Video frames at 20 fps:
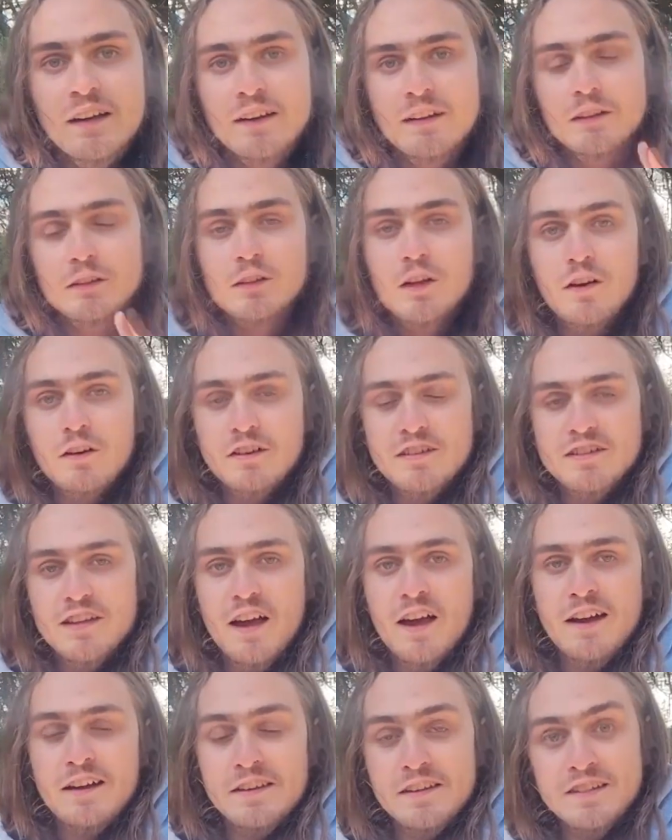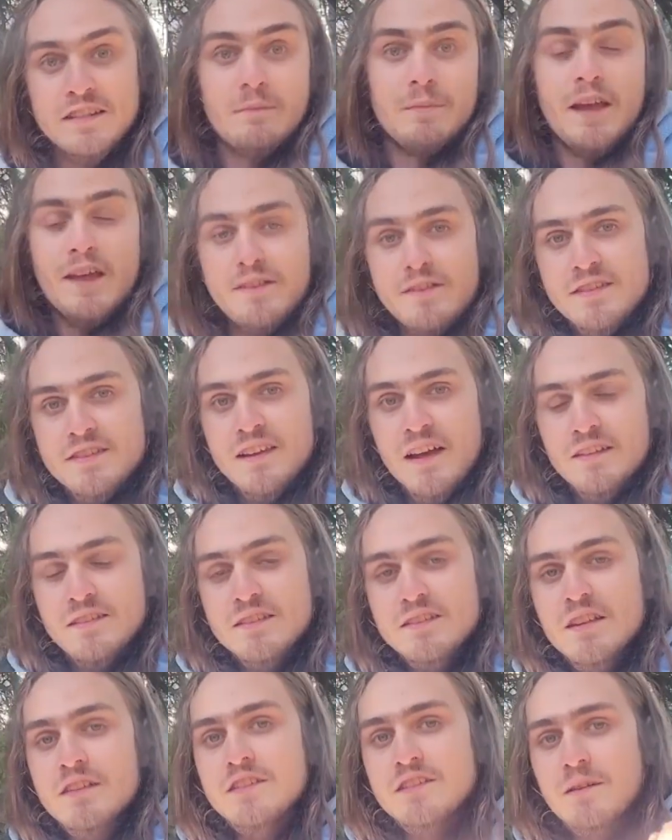Alongside some
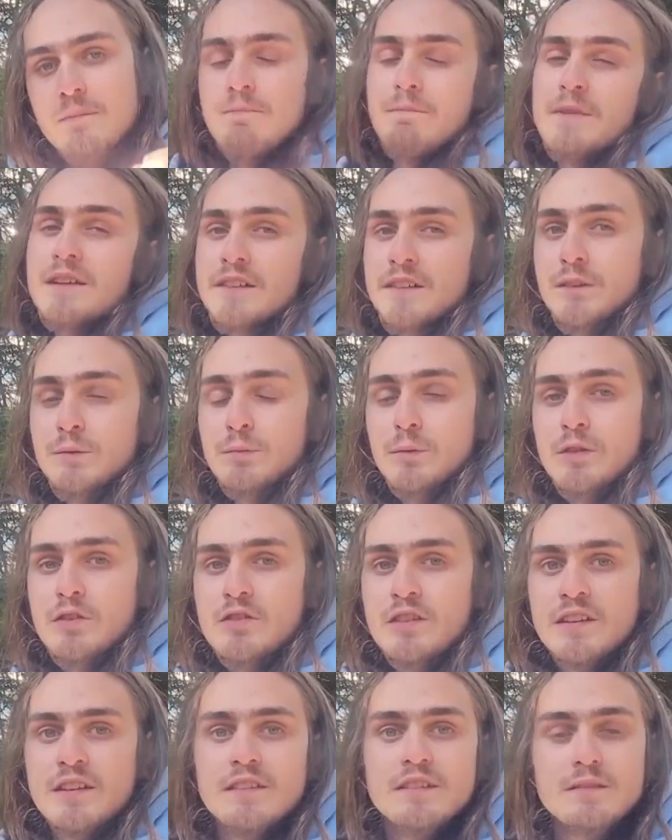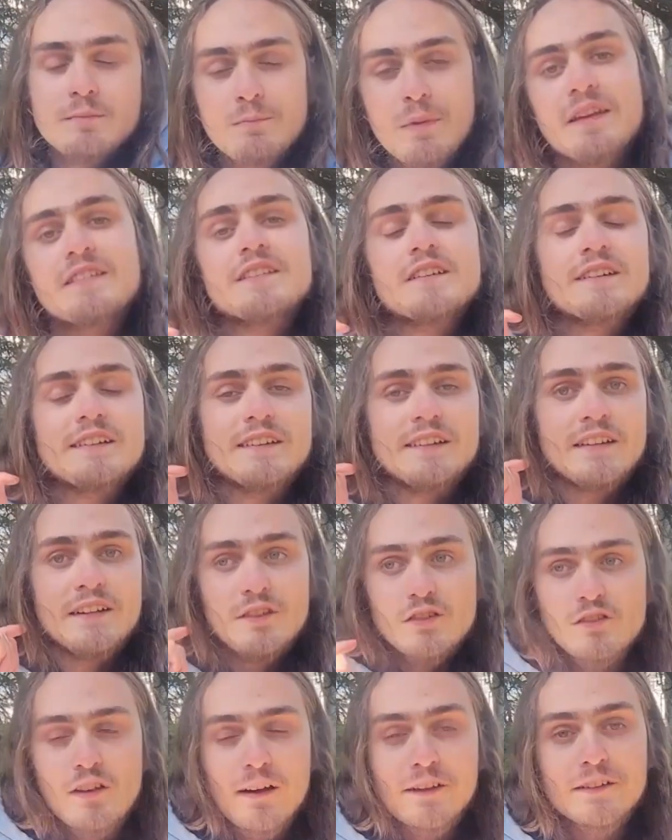incense and some meal, which is basically
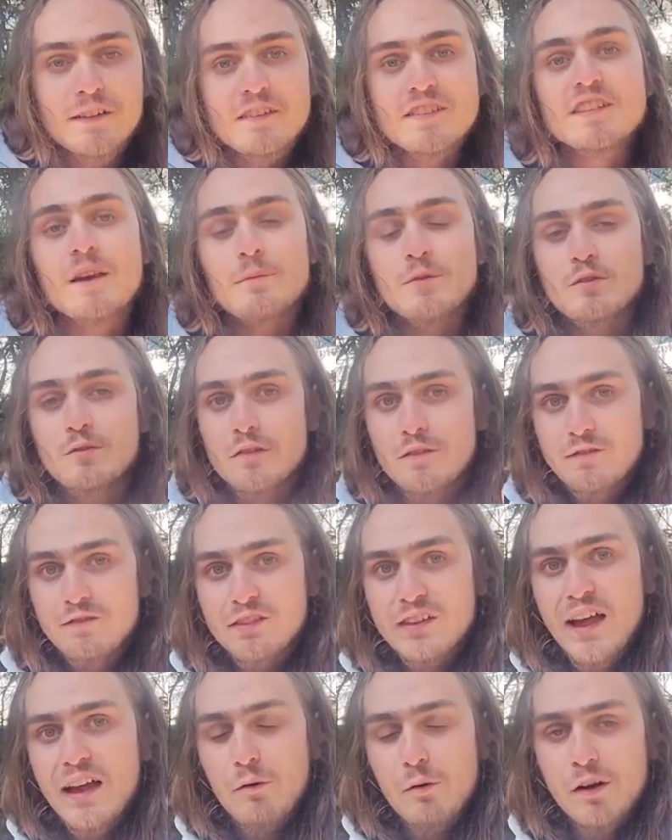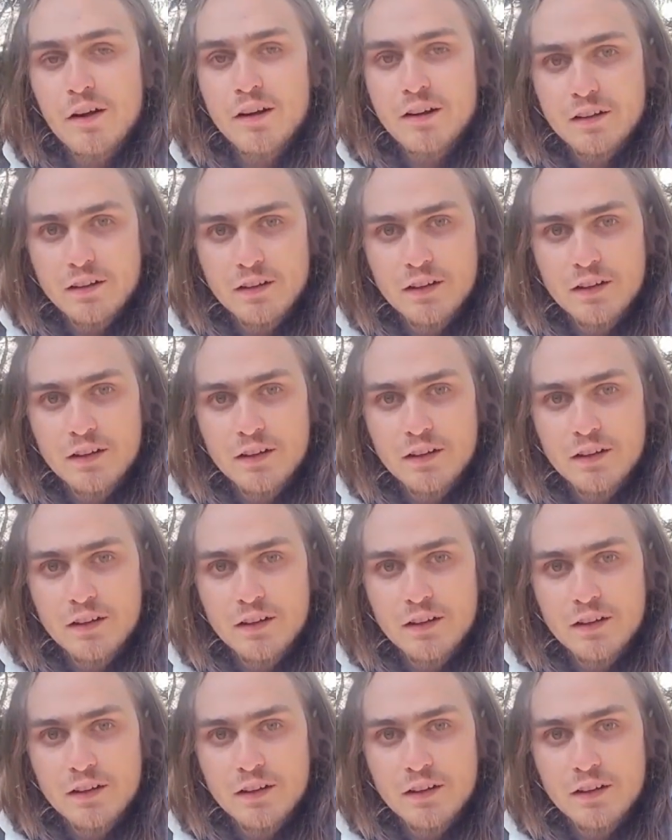salt and some sort of flour.